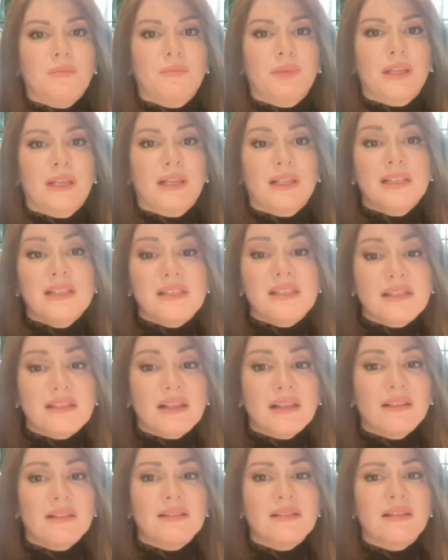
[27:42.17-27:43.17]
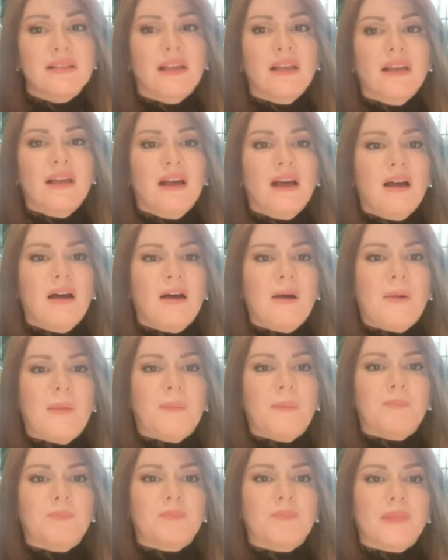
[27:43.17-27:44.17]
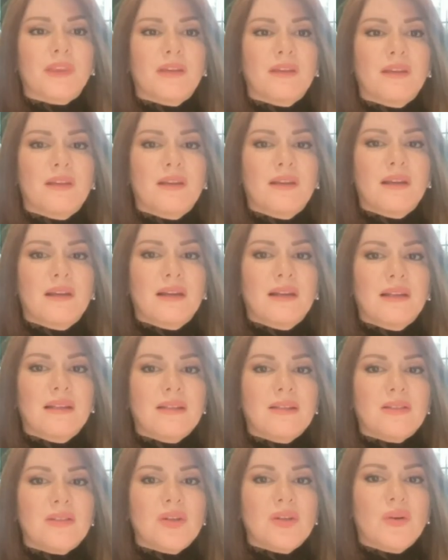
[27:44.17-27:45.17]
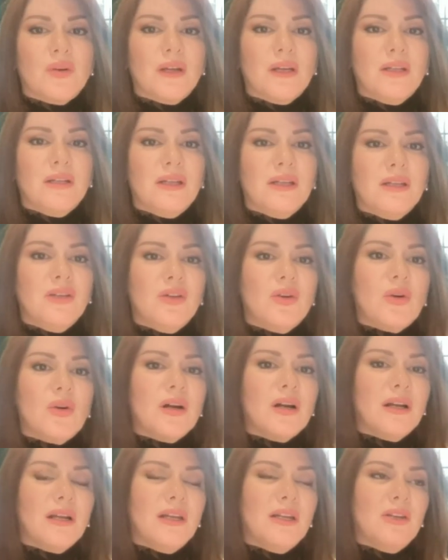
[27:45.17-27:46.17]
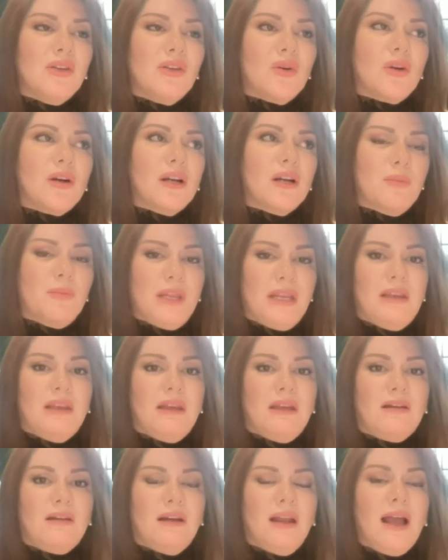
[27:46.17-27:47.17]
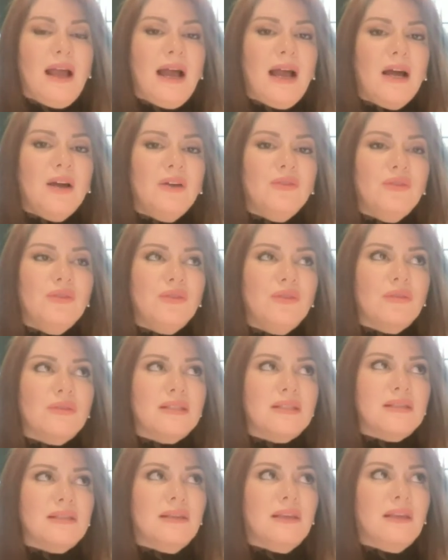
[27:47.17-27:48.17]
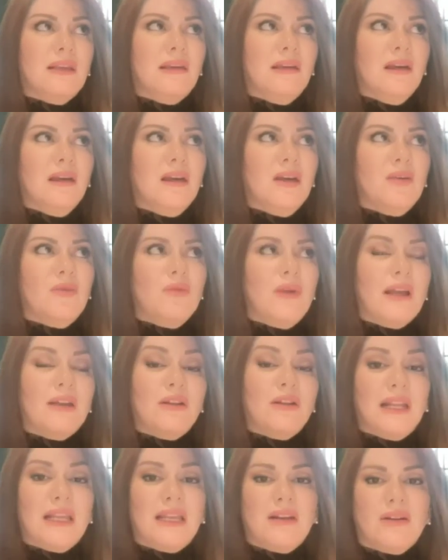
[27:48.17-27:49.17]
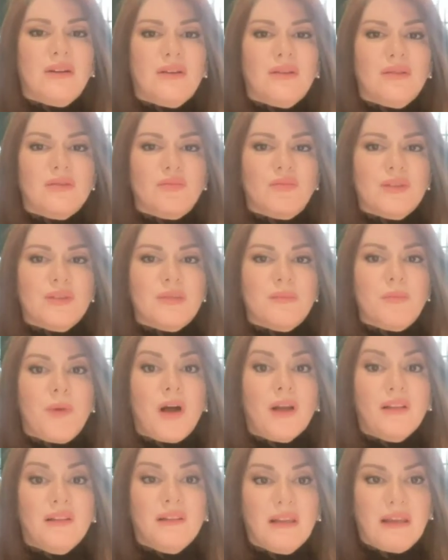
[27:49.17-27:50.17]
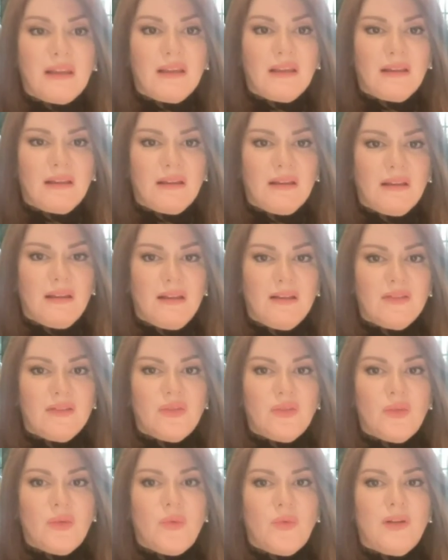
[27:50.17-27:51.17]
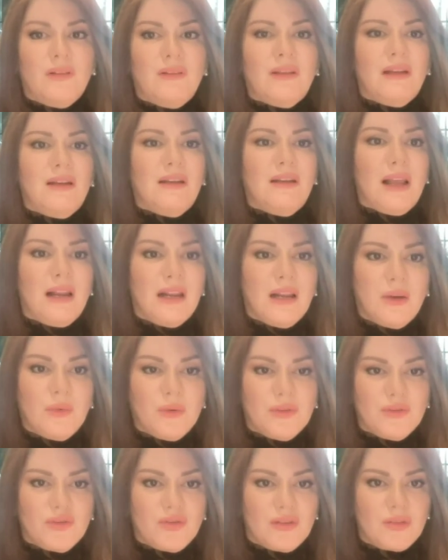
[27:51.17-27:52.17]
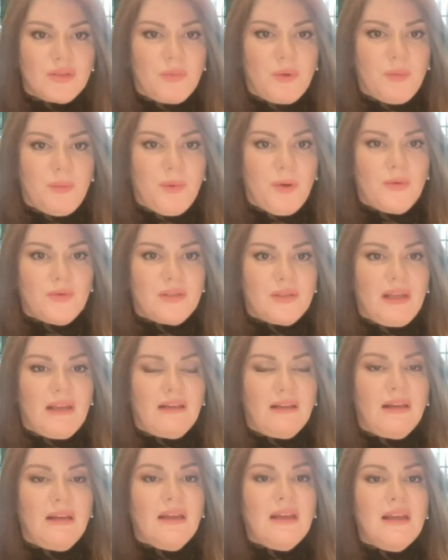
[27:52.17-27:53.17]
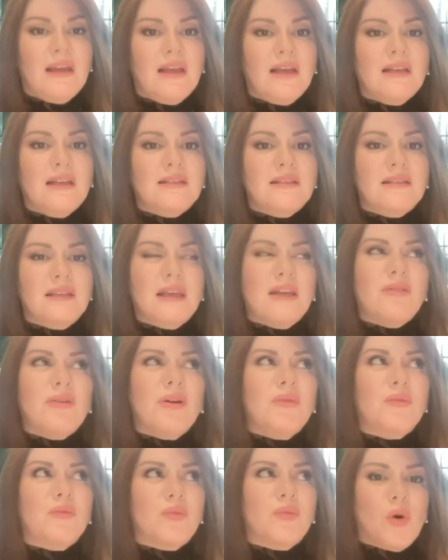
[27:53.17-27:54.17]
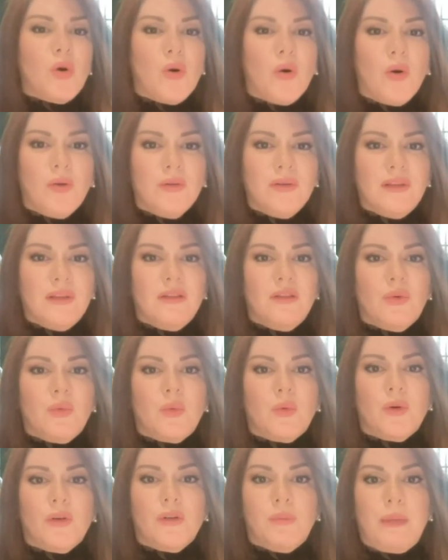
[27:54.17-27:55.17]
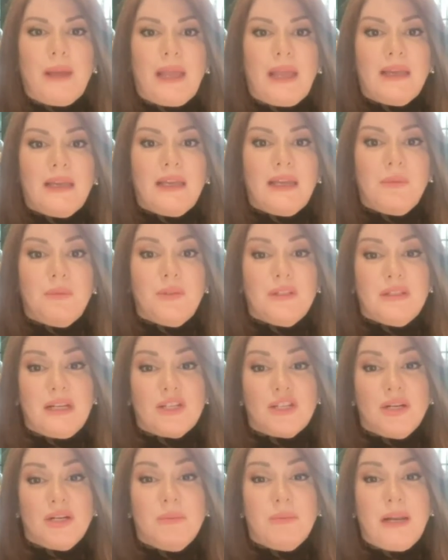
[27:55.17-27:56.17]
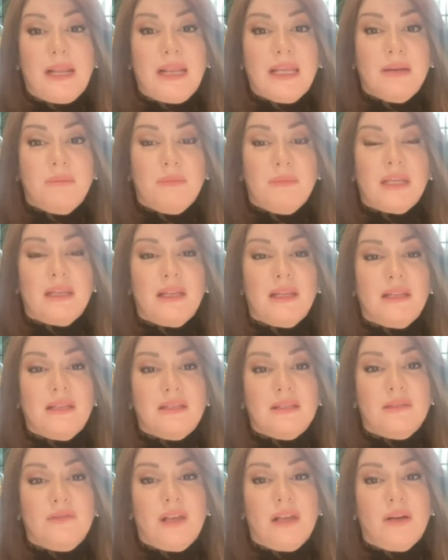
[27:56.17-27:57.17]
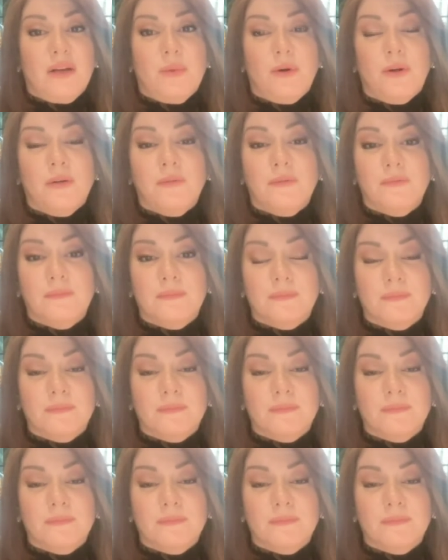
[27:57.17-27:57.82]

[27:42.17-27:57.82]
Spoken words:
be instant. Um, so in your opinion, how do you see regulators responding to what Daniela was just proposing? Is there a role that the World Bank can potentially play in making this available?